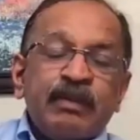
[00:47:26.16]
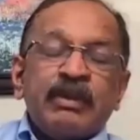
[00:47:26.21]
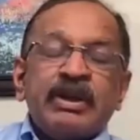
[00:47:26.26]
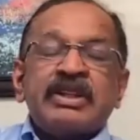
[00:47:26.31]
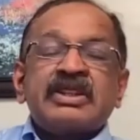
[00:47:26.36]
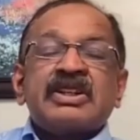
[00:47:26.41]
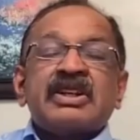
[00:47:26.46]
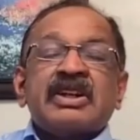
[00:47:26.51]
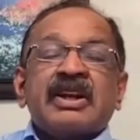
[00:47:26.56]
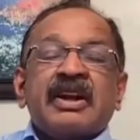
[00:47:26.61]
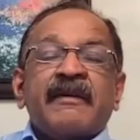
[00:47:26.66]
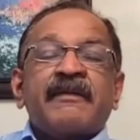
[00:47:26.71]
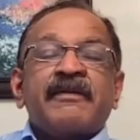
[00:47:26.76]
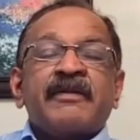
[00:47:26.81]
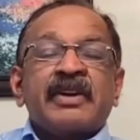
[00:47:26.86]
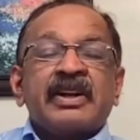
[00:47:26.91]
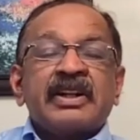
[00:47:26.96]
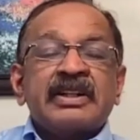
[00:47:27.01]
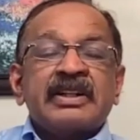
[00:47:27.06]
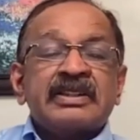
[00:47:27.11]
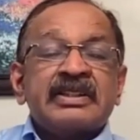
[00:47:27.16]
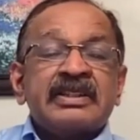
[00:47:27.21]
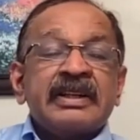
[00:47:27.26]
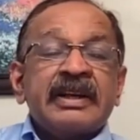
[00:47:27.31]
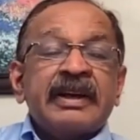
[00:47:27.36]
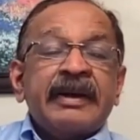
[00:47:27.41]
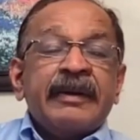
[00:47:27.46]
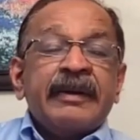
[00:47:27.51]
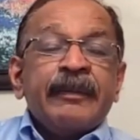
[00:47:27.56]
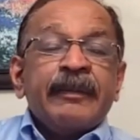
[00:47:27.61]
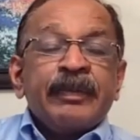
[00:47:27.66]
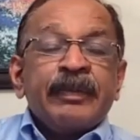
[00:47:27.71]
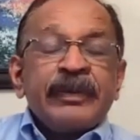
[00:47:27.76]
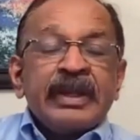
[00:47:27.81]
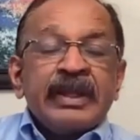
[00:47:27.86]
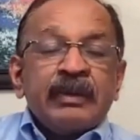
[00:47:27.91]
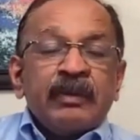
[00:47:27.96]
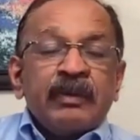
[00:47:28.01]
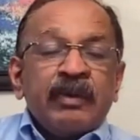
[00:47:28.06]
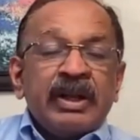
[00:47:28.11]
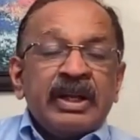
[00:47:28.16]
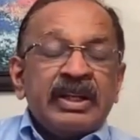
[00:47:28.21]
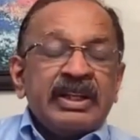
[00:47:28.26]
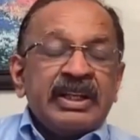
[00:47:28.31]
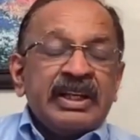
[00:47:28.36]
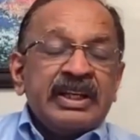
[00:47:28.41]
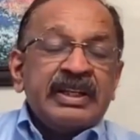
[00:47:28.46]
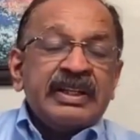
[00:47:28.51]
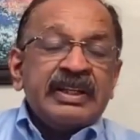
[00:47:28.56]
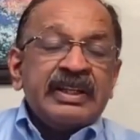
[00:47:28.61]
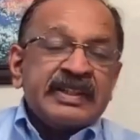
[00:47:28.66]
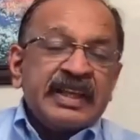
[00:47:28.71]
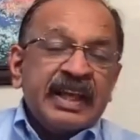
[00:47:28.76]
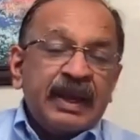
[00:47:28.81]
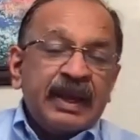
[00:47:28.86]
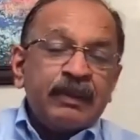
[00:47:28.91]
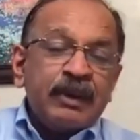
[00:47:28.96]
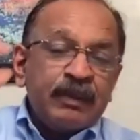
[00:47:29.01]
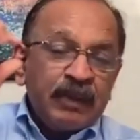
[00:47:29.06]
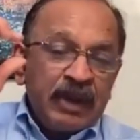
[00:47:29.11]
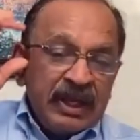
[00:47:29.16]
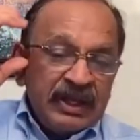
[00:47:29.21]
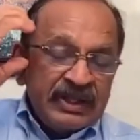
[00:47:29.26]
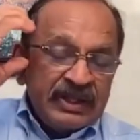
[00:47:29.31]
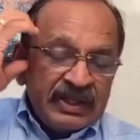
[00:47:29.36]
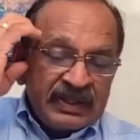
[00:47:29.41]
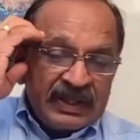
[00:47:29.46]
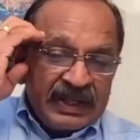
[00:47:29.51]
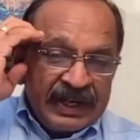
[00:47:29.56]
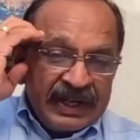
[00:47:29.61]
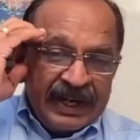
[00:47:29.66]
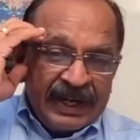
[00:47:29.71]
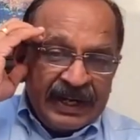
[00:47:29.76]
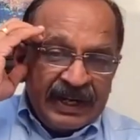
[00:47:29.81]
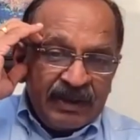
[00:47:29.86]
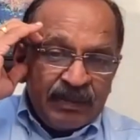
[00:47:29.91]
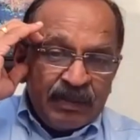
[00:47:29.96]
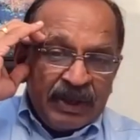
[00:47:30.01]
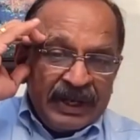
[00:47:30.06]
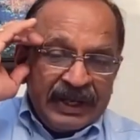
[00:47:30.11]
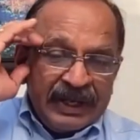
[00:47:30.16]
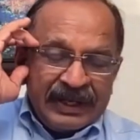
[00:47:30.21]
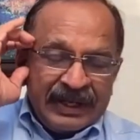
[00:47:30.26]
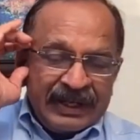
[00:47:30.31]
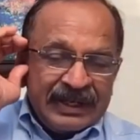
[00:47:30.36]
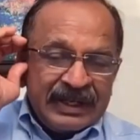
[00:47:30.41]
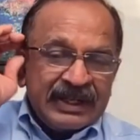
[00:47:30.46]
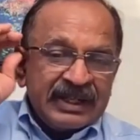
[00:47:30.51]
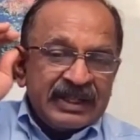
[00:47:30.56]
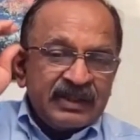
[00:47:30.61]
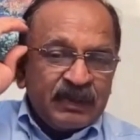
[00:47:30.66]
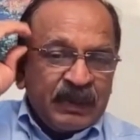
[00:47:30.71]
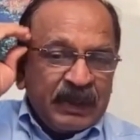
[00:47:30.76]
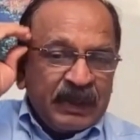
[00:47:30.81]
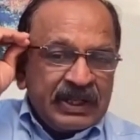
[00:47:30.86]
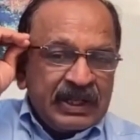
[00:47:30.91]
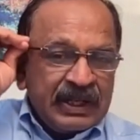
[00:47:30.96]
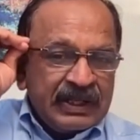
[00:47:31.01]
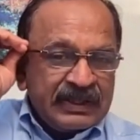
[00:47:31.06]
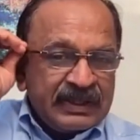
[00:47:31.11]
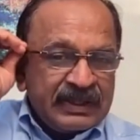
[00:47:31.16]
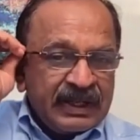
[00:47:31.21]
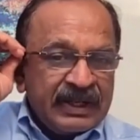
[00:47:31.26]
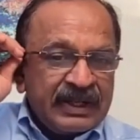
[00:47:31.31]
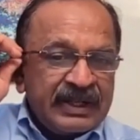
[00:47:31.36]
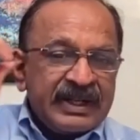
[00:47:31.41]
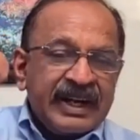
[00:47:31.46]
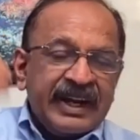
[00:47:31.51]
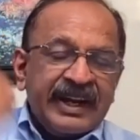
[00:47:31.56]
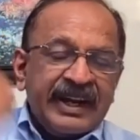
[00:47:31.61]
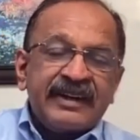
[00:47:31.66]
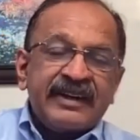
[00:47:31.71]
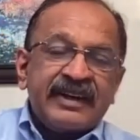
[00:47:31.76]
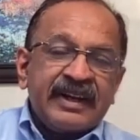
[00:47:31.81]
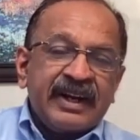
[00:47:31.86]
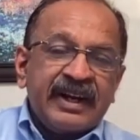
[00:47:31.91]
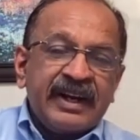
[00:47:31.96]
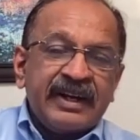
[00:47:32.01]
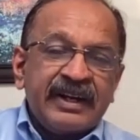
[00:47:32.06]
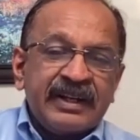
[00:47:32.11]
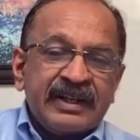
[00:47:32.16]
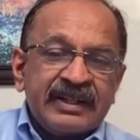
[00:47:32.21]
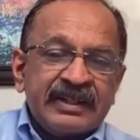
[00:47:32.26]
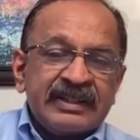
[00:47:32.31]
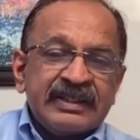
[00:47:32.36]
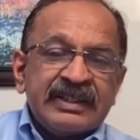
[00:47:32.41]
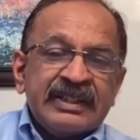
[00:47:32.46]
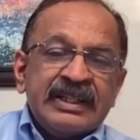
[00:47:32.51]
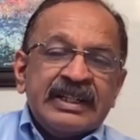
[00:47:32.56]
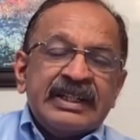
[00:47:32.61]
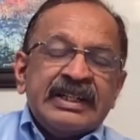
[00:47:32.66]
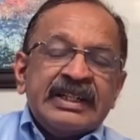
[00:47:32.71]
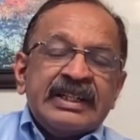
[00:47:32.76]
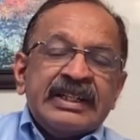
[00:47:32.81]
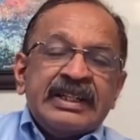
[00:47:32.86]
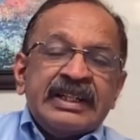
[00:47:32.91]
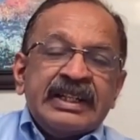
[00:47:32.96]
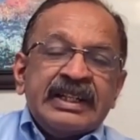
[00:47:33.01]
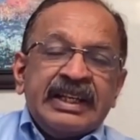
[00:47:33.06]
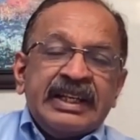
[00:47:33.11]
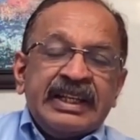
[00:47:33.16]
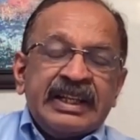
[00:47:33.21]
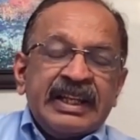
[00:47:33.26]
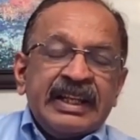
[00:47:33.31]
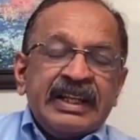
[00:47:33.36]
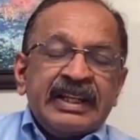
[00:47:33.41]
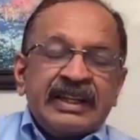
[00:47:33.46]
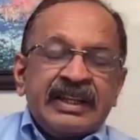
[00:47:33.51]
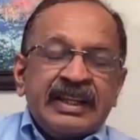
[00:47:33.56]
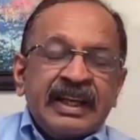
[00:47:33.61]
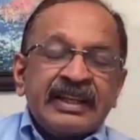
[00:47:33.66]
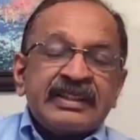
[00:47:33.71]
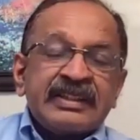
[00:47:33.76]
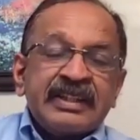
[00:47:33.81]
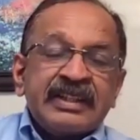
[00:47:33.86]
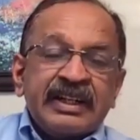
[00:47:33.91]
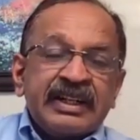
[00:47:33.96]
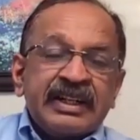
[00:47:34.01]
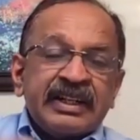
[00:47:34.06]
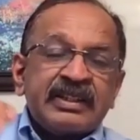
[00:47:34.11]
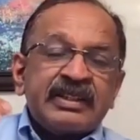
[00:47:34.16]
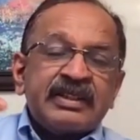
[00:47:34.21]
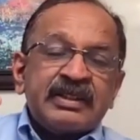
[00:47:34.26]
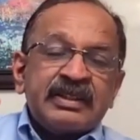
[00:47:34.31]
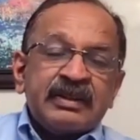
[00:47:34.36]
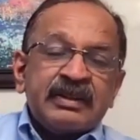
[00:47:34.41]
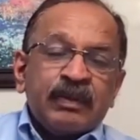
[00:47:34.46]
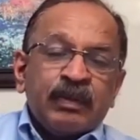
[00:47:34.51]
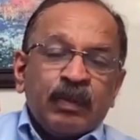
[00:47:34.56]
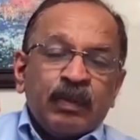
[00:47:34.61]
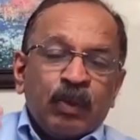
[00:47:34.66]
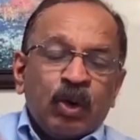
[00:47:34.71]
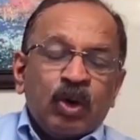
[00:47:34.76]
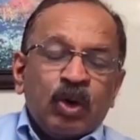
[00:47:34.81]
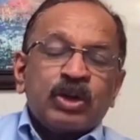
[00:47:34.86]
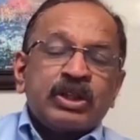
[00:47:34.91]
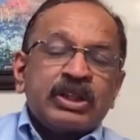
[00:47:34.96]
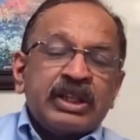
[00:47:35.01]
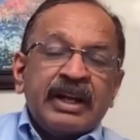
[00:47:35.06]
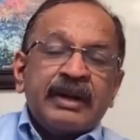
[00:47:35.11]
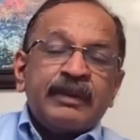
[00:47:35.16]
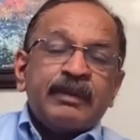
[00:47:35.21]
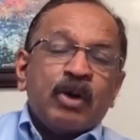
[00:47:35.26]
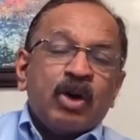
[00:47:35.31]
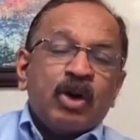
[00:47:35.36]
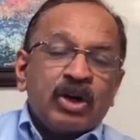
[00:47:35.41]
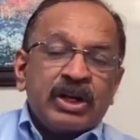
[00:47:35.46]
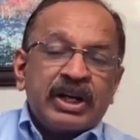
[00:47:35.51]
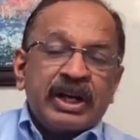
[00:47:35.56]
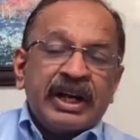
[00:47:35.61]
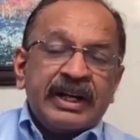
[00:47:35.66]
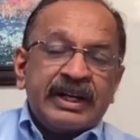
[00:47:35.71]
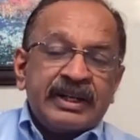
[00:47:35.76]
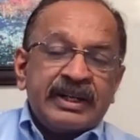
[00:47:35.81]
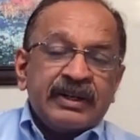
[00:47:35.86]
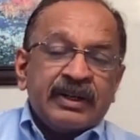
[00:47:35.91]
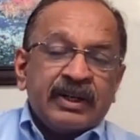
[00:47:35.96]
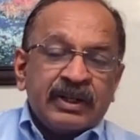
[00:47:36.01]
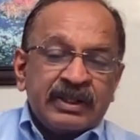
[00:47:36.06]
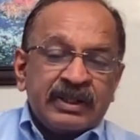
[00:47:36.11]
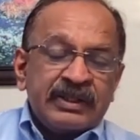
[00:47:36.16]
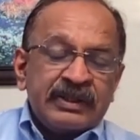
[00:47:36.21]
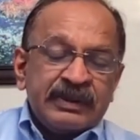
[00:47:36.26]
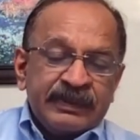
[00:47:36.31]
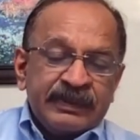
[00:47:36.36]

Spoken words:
missed referrals, when the same image is graded by a retina specialist or a trained grader, he thinks it is more than moderate or